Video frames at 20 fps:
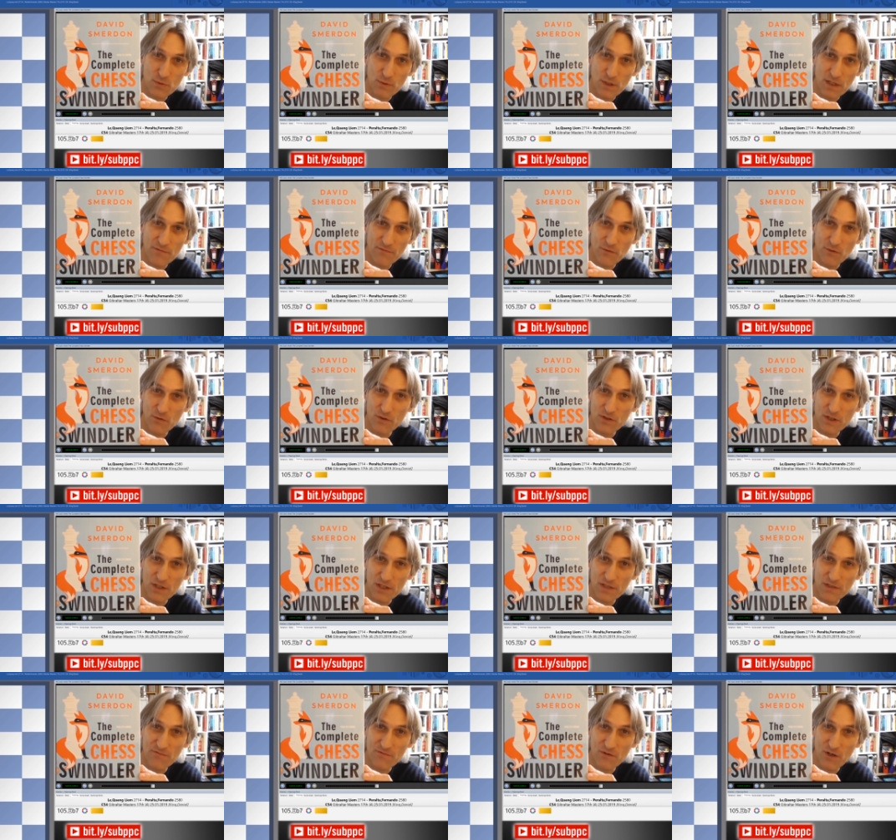
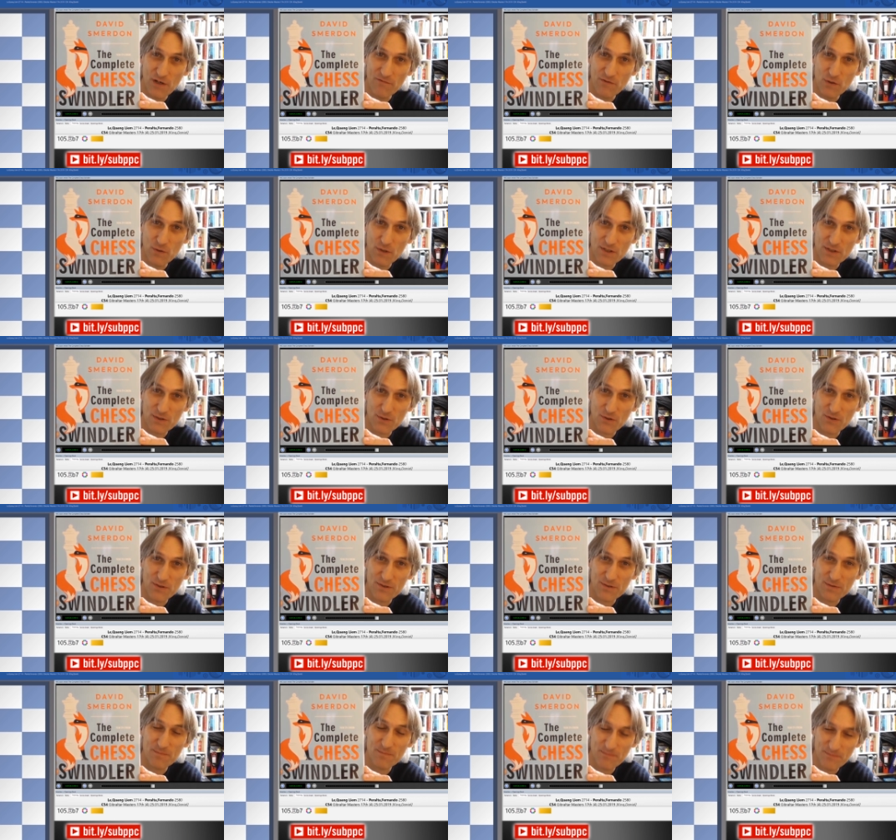24.95 US
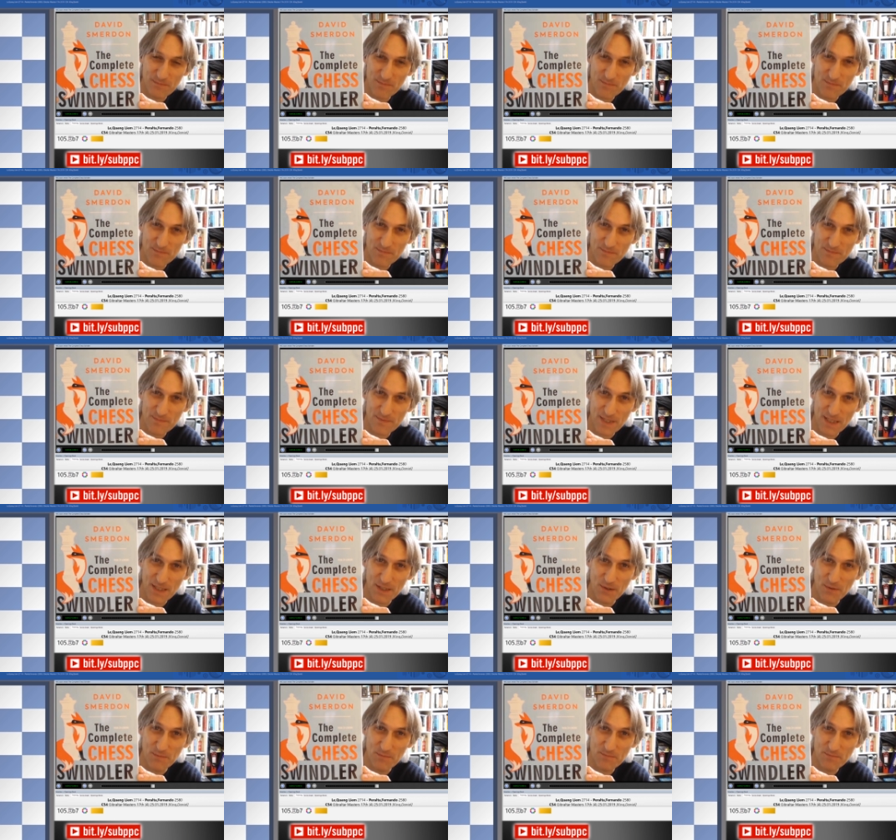dollars.
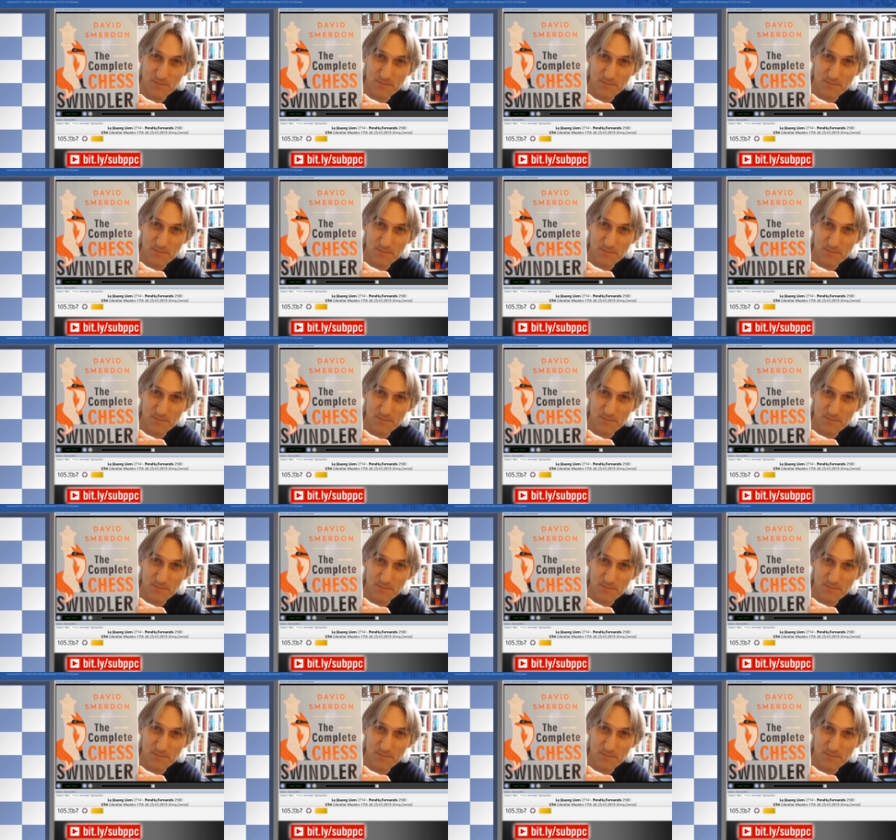Thank you.